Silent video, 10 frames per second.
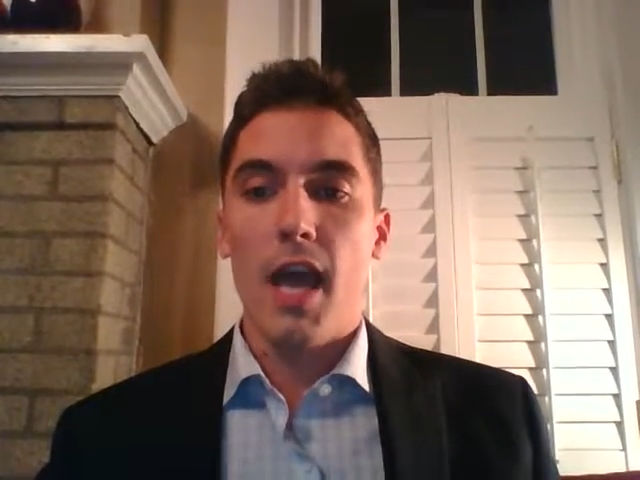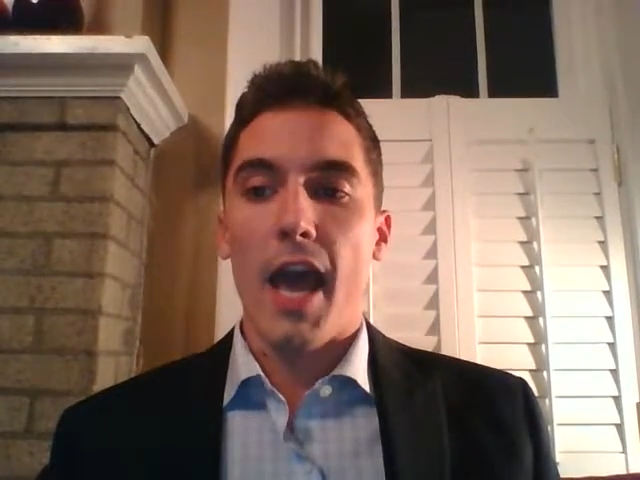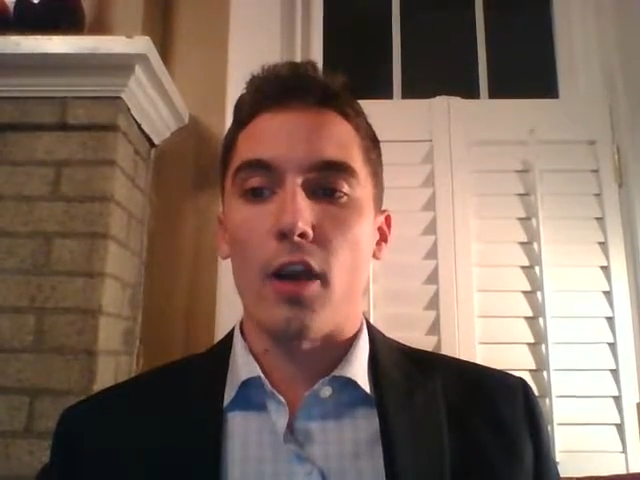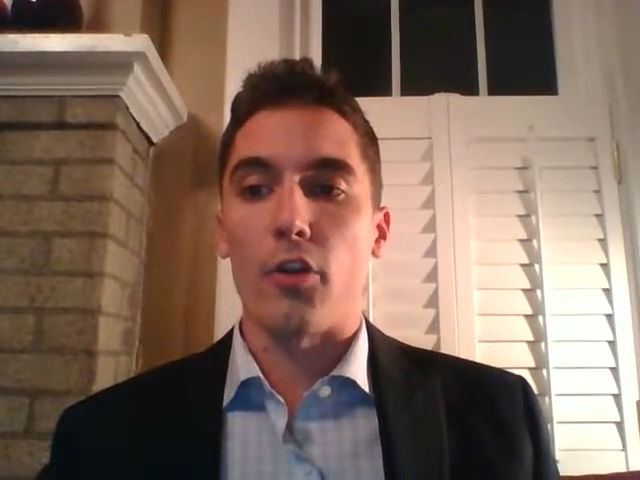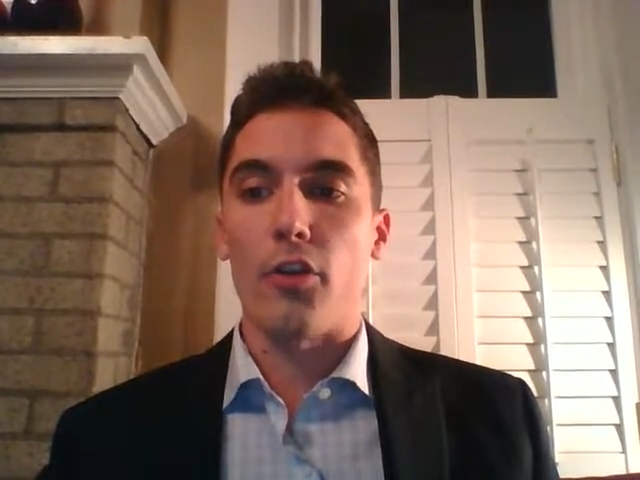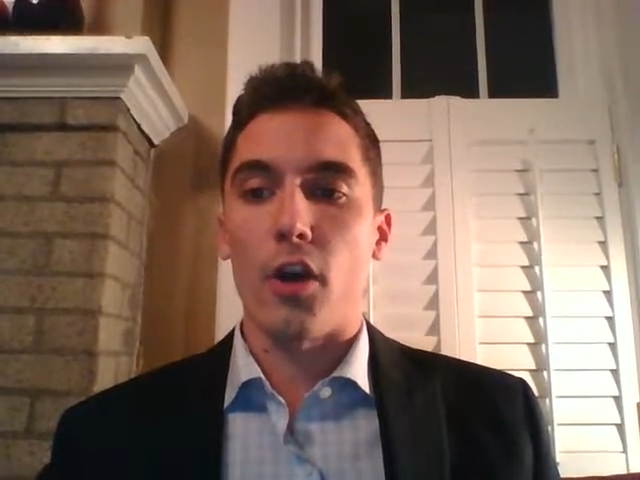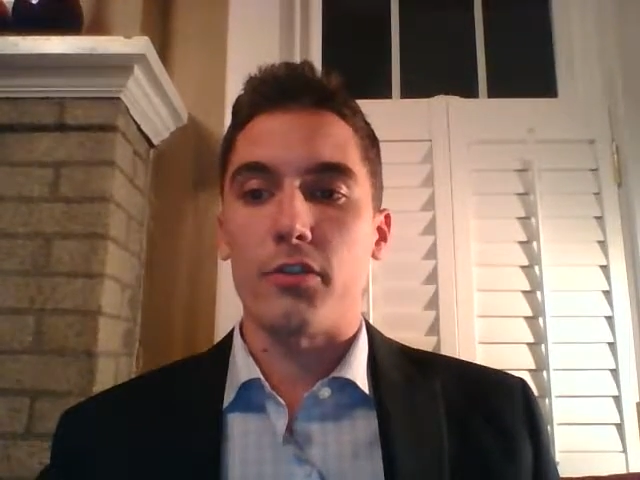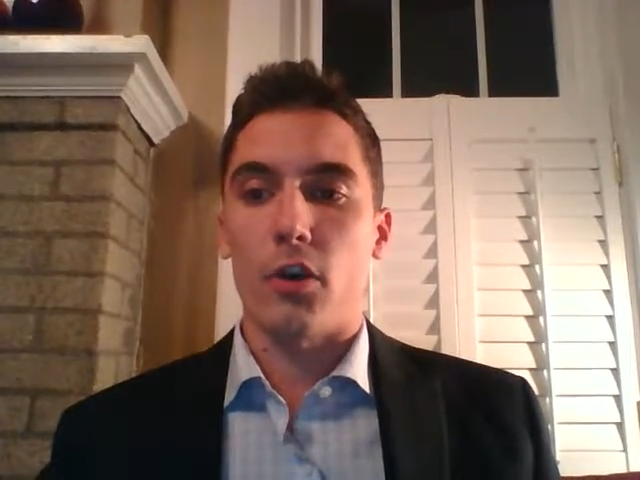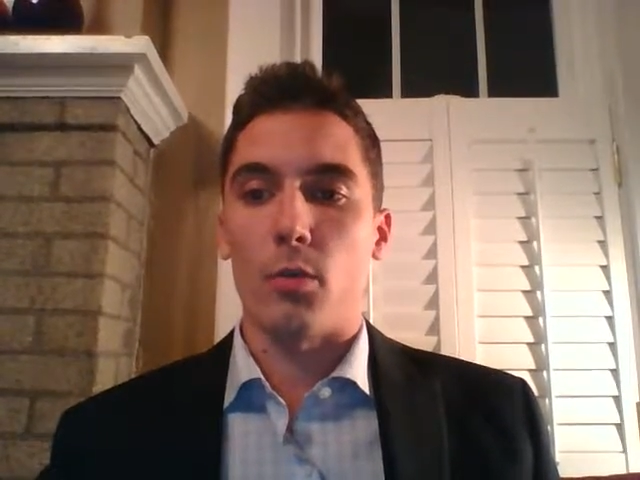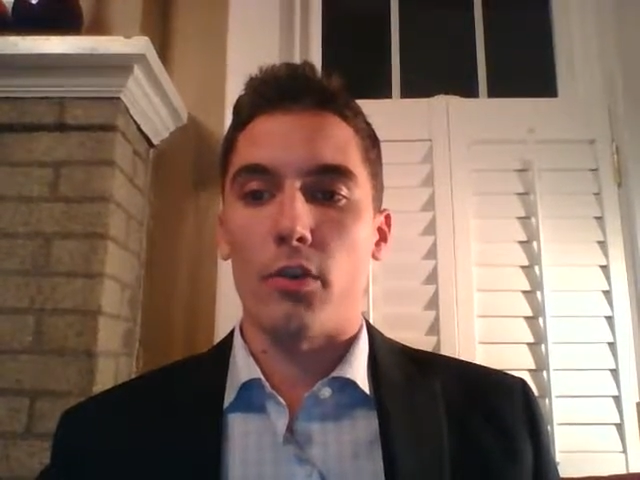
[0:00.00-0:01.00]
and our
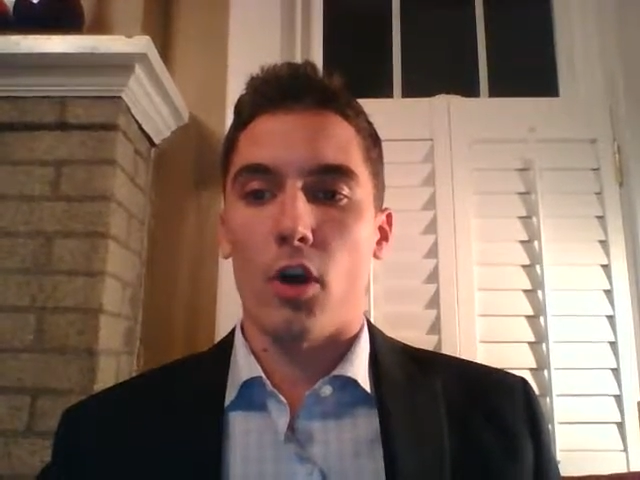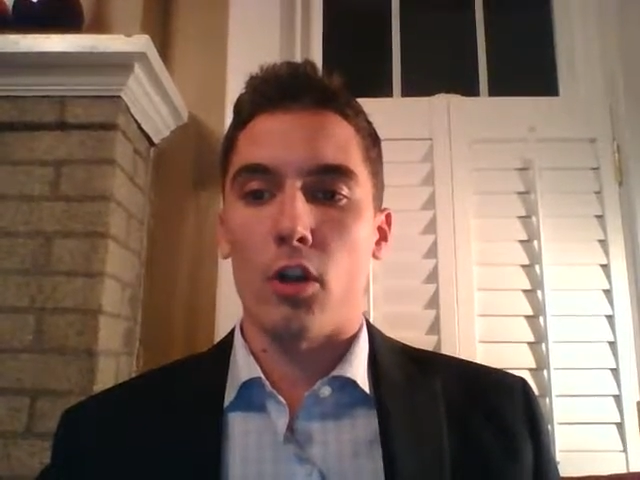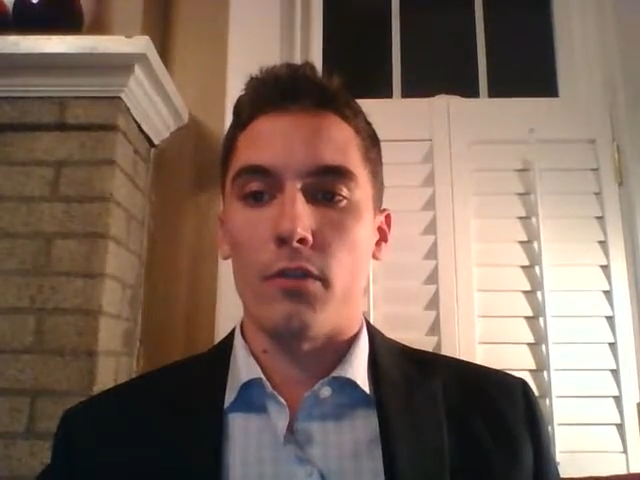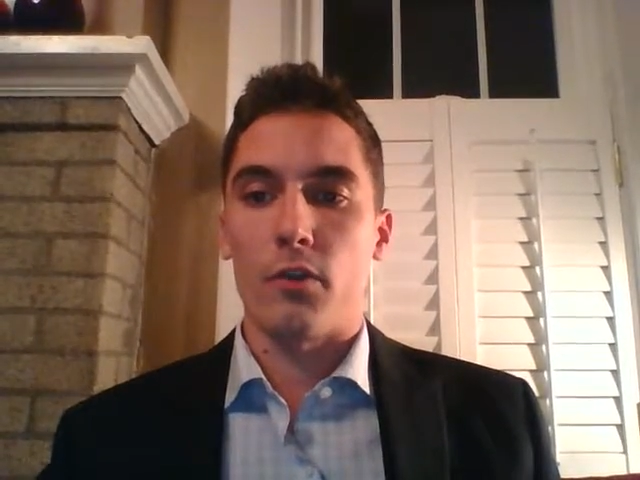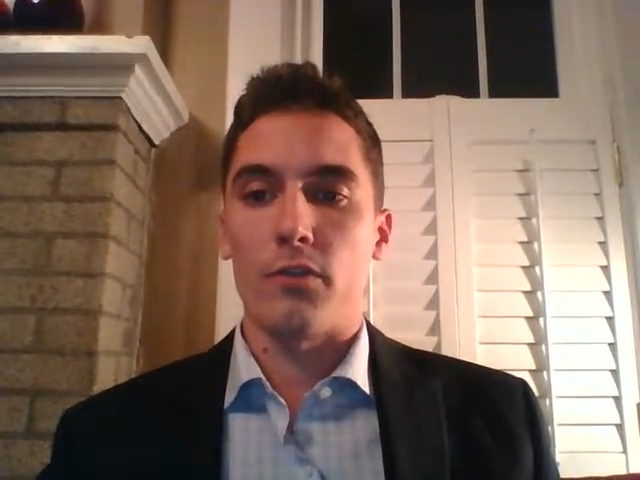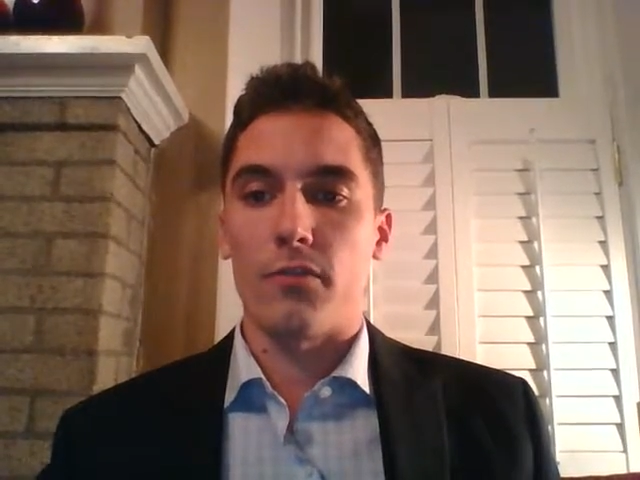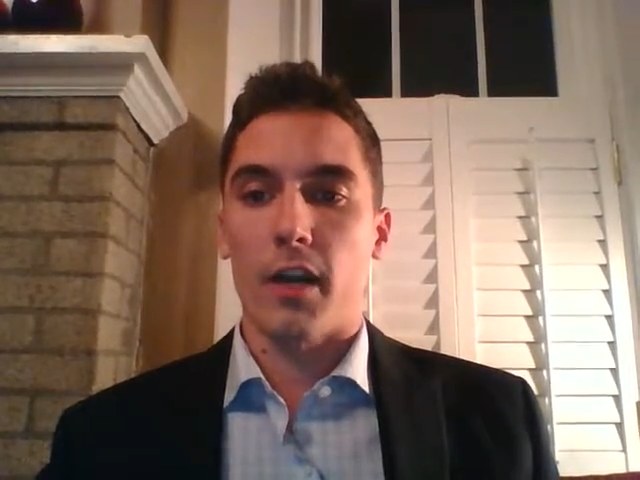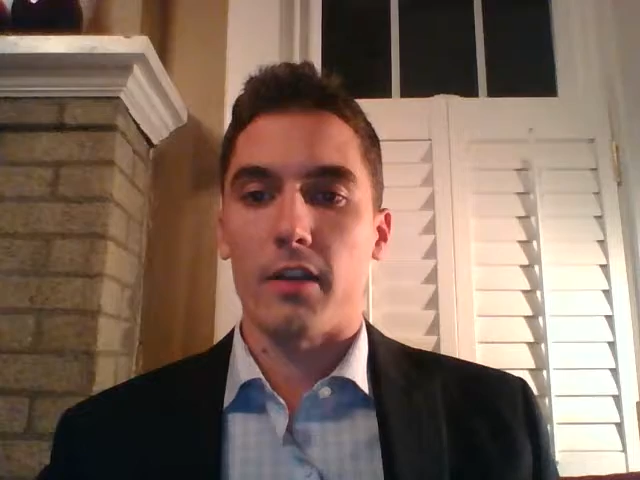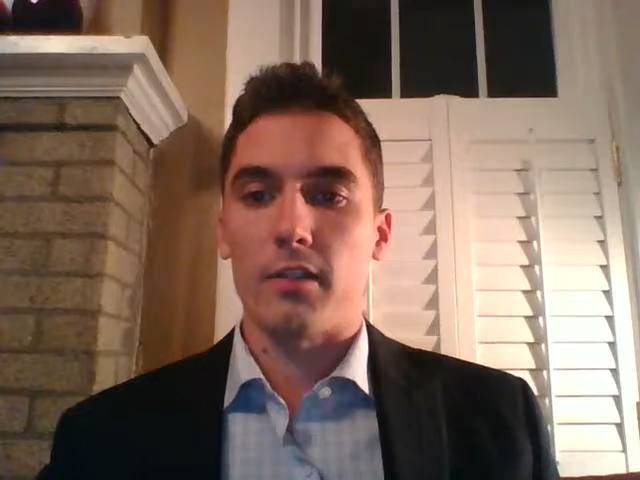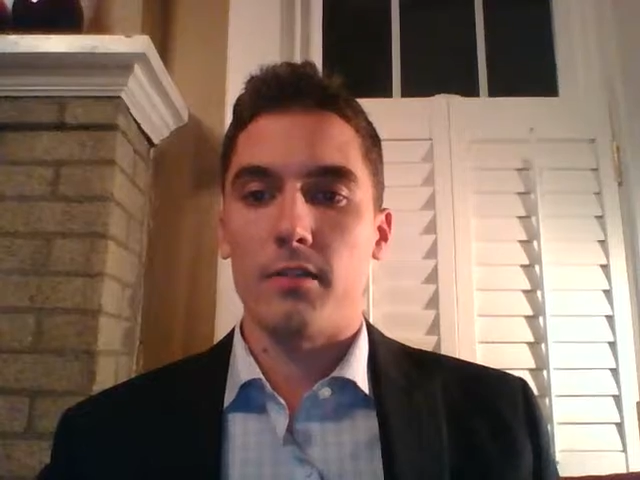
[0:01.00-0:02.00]
thoughts are with all of those
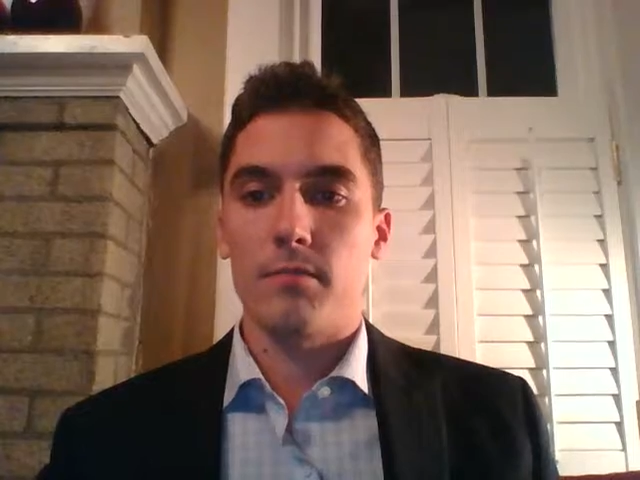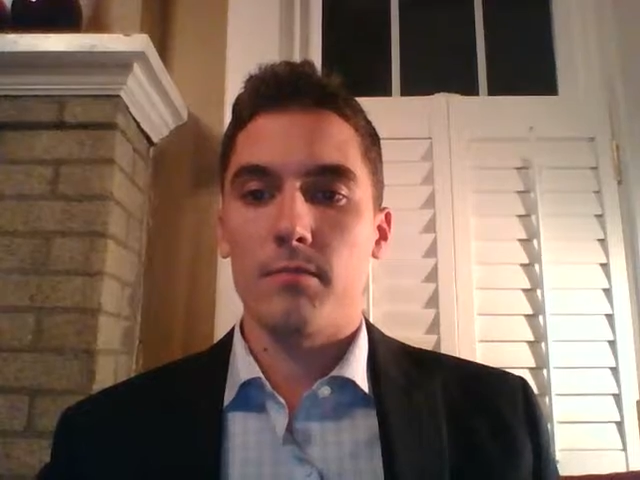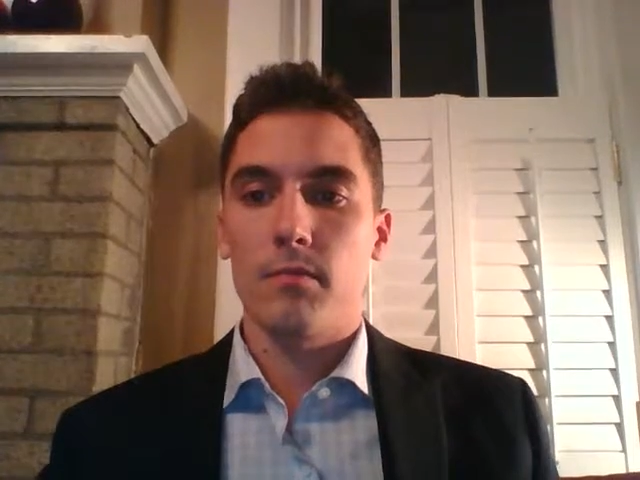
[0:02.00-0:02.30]
affected.